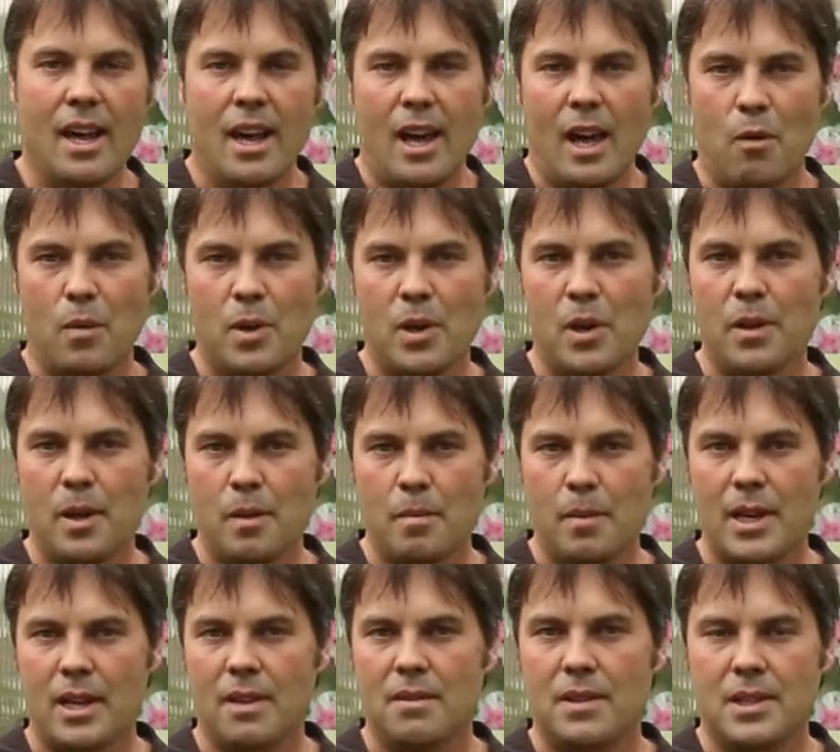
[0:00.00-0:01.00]
And we know that
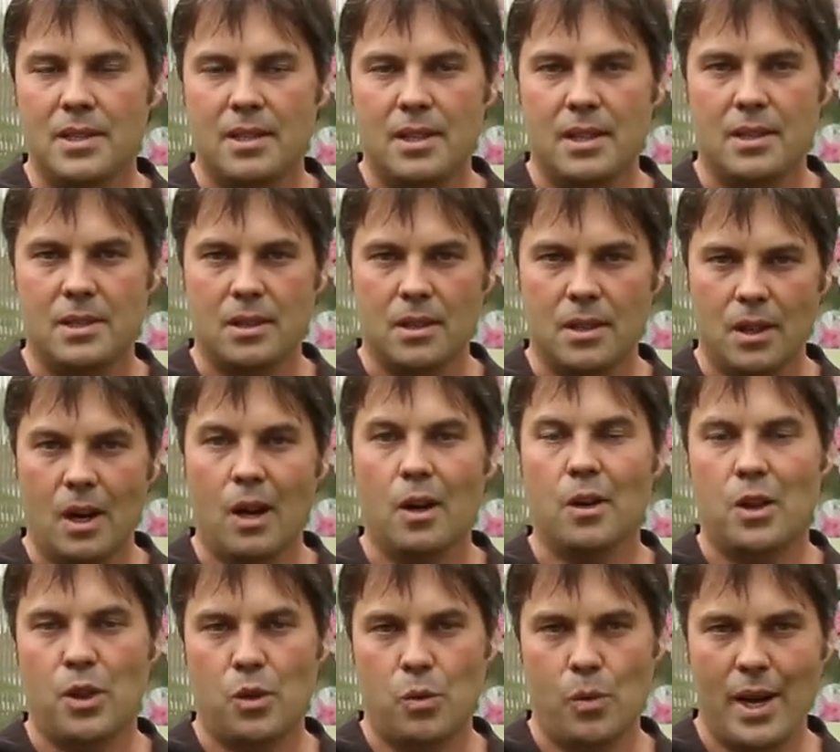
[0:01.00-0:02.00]
many of these things are
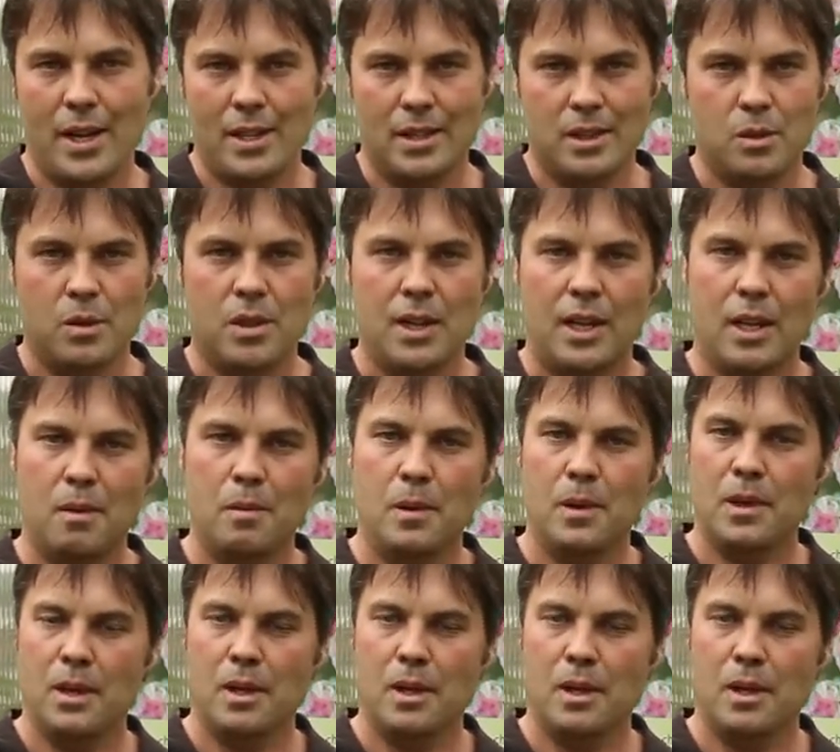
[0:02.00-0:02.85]
threatened, thinking about